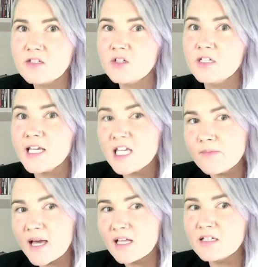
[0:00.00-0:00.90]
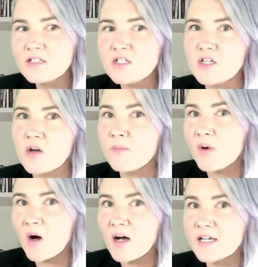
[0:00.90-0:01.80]
you can email it to your
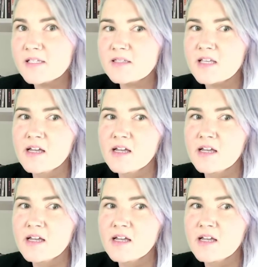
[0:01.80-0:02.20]
boss,